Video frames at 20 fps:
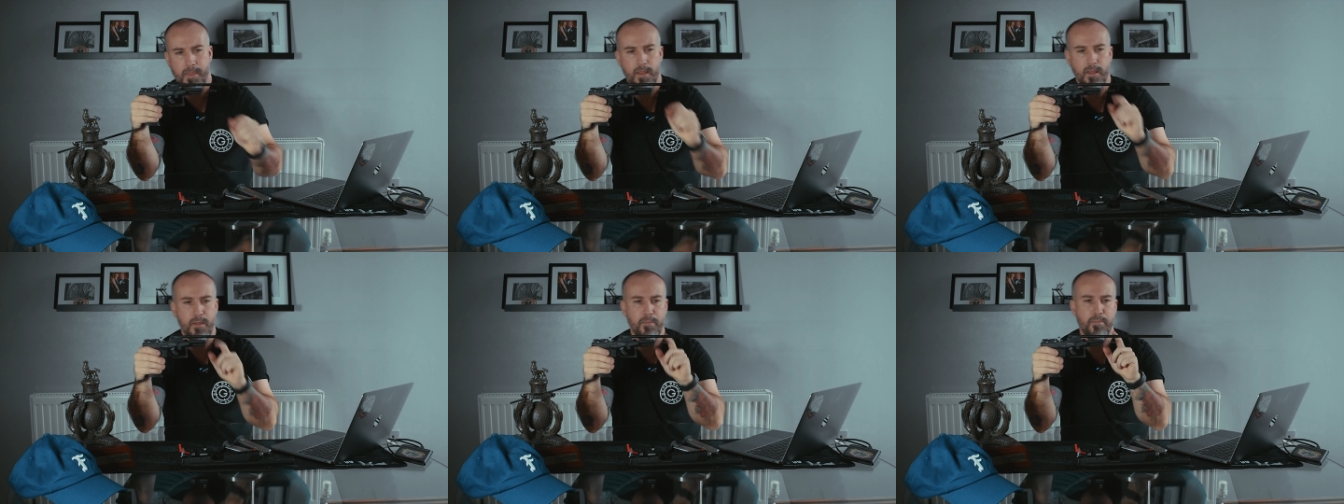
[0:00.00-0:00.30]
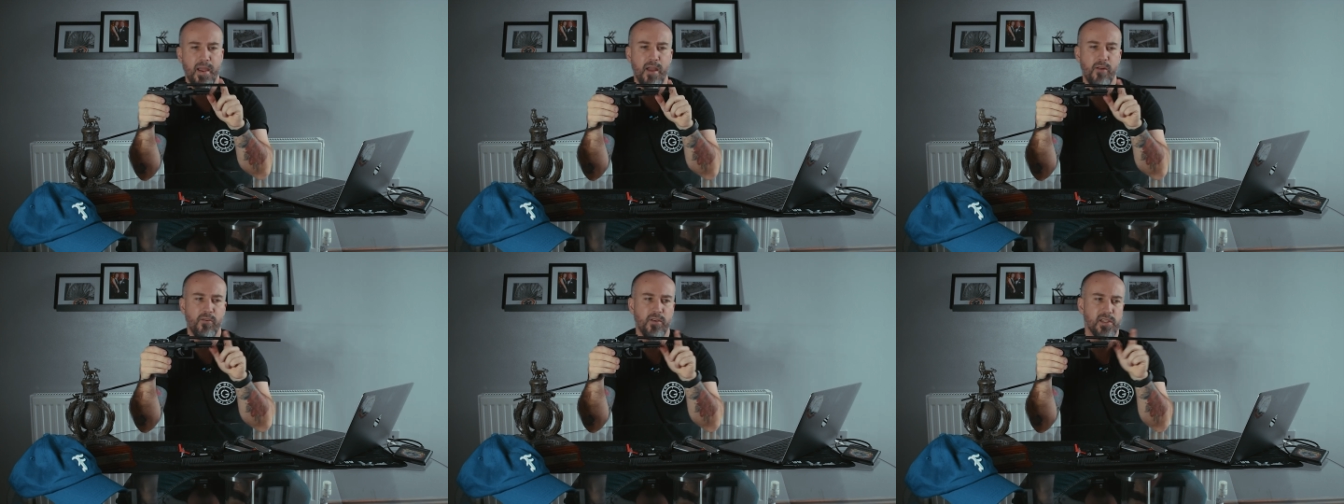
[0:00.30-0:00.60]
The
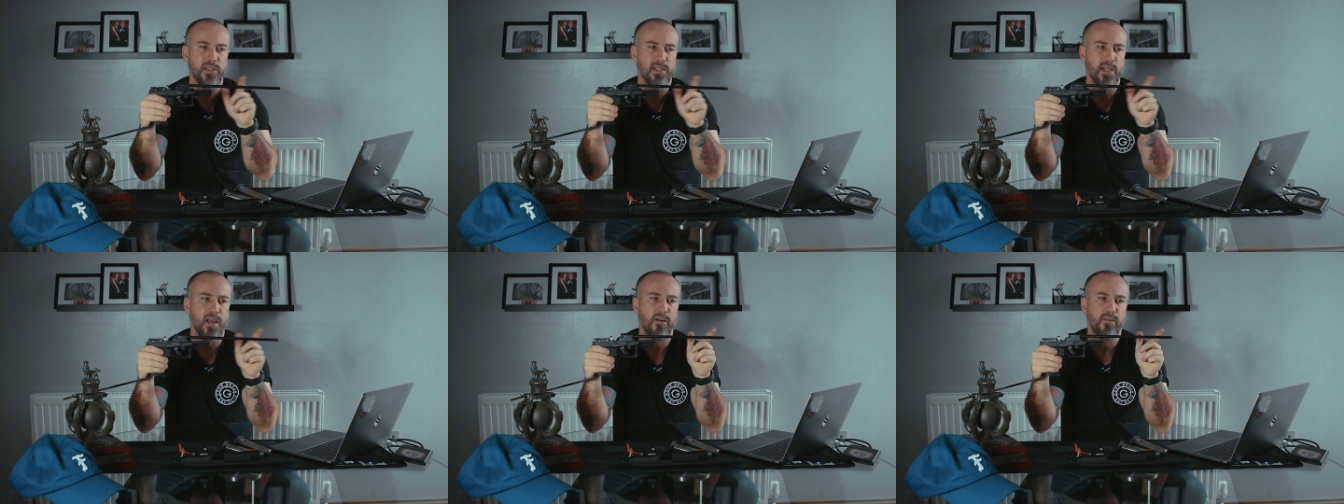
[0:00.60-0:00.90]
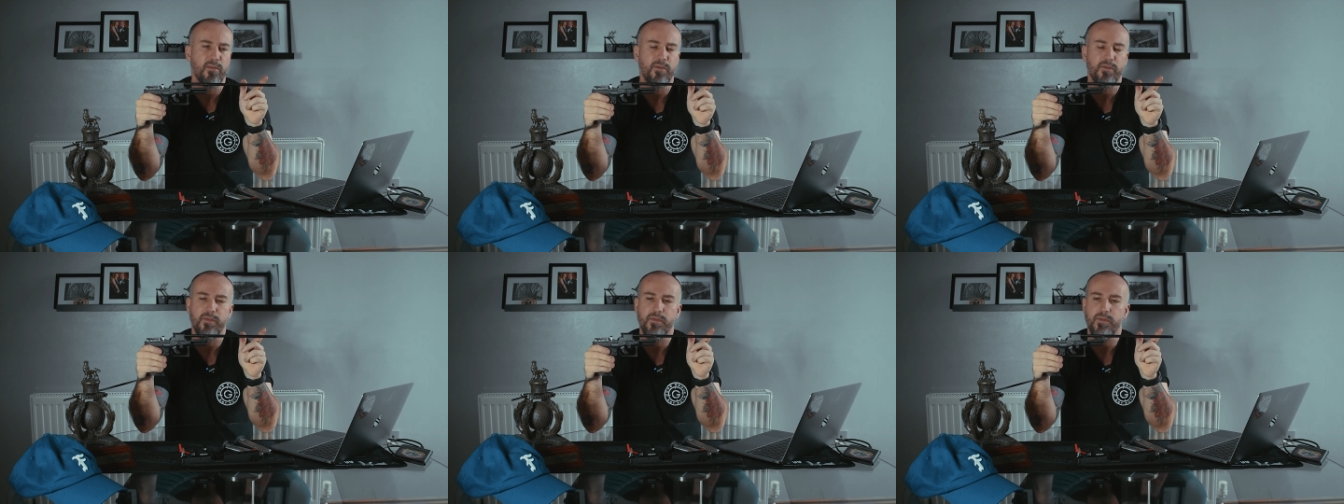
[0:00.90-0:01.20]
barrel
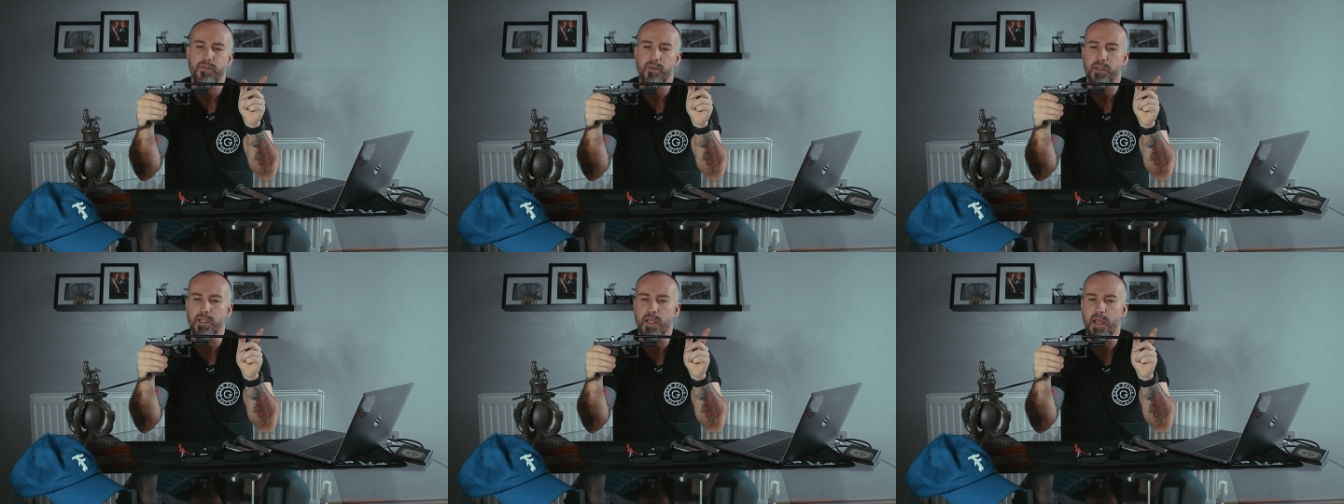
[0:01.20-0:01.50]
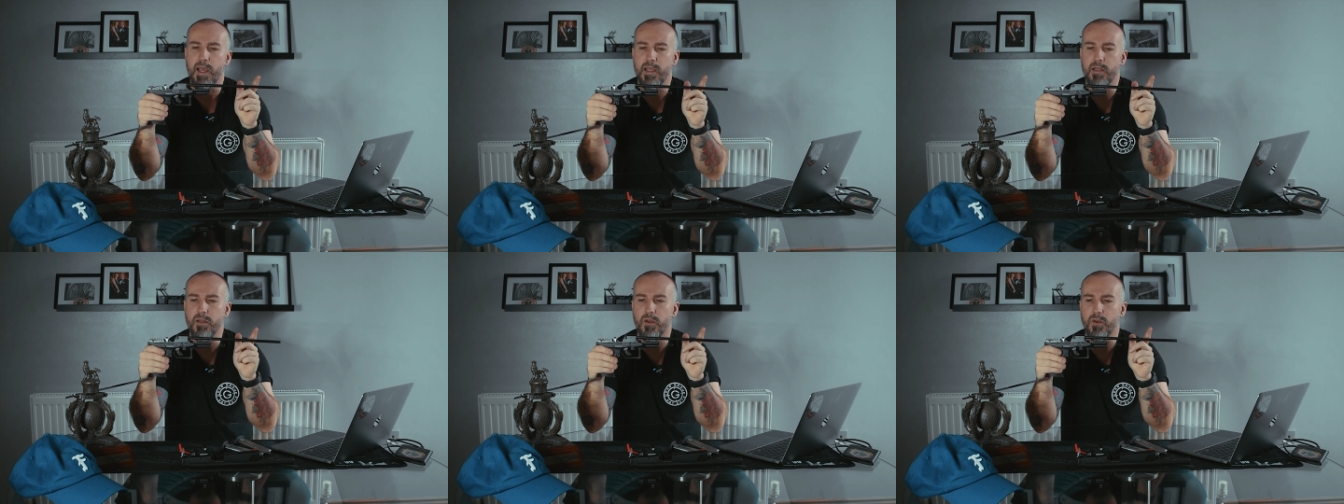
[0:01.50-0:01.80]
itself,
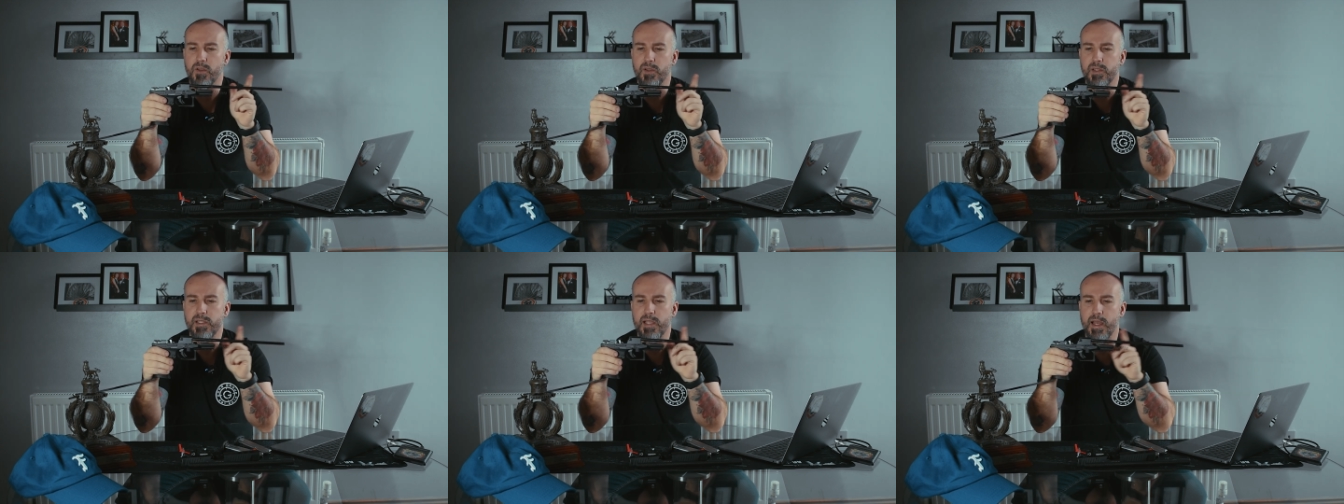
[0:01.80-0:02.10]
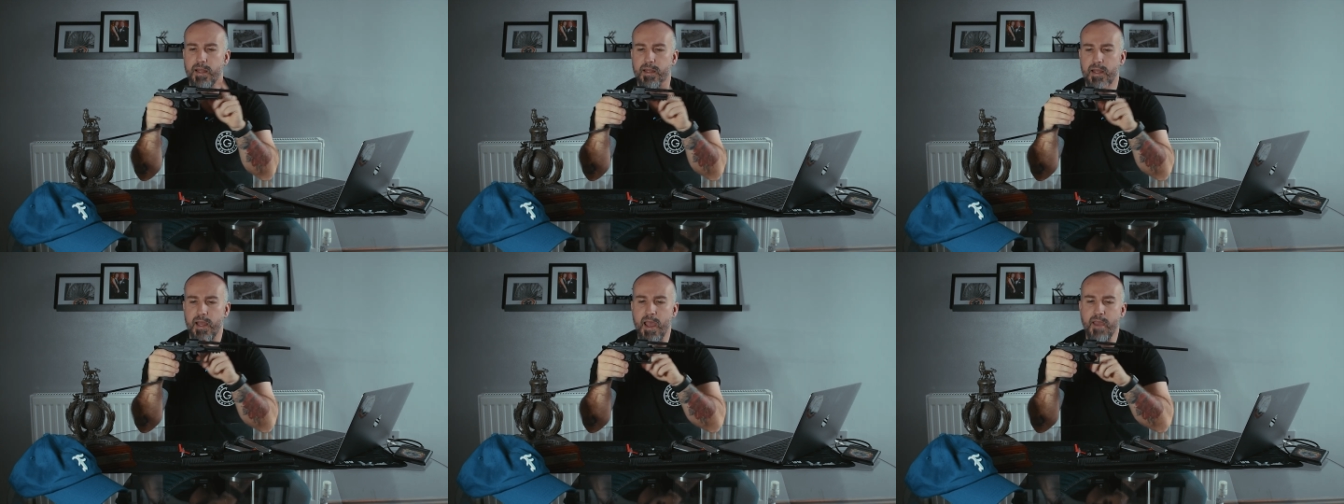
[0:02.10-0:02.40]
again, like I said,